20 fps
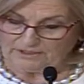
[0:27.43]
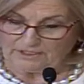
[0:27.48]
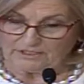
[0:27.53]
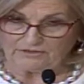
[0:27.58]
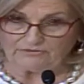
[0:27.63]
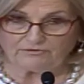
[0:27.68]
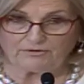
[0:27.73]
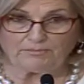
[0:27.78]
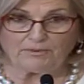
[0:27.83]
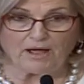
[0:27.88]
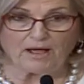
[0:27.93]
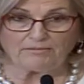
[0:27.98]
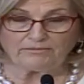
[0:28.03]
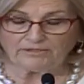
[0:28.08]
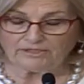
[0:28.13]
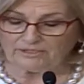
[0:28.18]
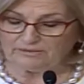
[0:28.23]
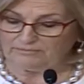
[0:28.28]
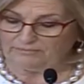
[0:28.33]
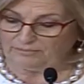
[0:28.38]
The
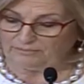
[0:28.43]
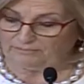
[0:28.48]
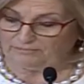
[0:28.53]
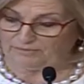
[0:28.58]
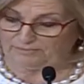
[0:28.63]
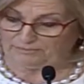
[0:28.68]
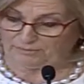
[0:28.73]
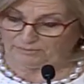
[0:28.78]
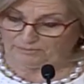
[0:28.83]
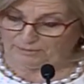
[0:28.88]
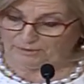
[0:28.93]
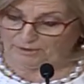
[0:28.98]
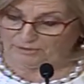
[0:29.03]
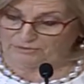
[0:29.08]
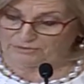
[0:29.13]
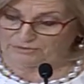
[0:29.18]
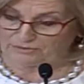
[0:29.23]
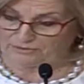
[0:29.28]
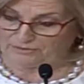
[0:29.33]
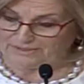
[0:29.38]
Republican
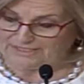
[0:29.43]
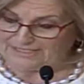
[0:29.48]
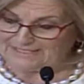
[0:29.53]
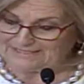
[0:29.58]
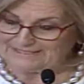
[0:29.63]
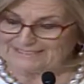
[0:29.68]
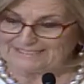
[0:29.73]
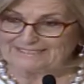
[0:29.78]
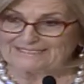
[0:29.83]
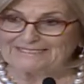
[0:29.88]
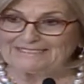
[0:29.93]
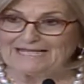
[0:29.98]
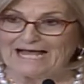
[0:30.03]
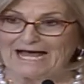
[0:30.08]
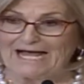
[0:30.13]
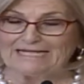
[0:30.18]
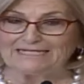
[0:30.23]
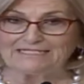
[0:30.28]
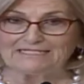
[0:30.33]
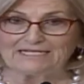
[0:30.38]
proposal does
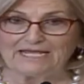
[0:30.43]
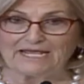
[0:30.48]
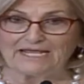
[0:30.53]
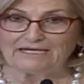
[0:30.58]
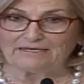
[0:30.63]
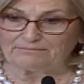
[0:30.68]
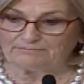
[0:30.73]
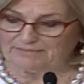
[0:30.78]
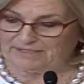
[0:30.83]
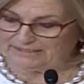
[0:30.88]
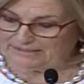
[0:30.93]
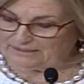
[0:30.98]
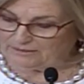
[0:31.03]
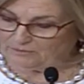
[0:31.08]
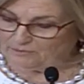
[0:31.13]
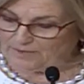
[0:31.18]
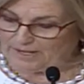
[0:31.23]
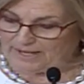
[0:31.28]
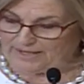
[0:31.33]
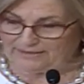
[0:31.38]
not take money
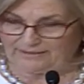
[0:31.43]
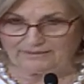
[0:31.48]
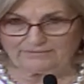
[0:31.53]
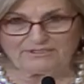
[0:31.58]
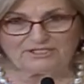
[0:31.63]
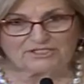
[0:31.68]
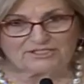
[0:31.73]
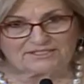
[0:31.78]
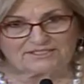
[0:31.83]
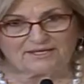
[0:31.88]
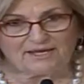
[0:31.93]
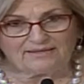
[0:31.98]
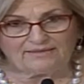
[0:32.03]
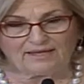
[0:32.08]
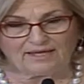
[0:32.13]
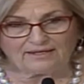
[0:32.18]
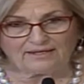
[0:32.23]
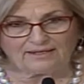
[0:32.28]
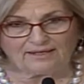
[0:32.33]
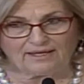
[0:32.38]
away. Let me just say
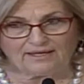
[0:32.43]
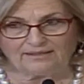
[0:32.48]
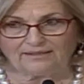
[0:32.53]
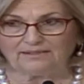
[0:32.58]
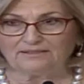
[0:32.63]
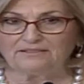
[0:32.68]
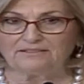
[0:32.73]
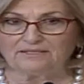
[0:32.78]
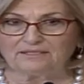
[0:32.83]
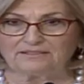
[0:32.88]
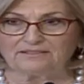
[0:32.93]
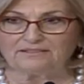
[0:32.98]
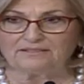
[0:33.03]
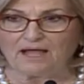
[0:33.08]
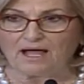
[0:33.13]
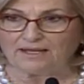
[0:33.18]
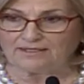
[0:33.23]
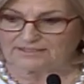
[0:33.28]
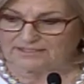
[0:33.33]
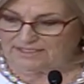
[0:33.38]
that again. It does
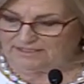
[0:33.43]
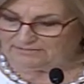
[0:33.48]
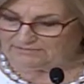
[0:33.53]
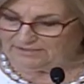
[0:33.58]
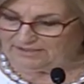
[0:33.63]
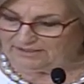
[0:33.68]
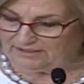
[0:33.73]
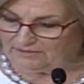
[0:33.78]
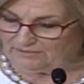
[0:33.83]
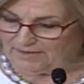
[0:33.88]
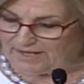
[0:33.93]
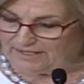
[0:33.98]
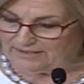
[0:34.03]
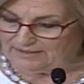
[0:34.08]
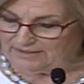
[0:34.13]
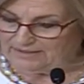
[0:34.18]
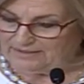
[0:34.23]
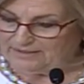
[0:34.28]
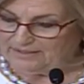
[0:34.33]
not take money away.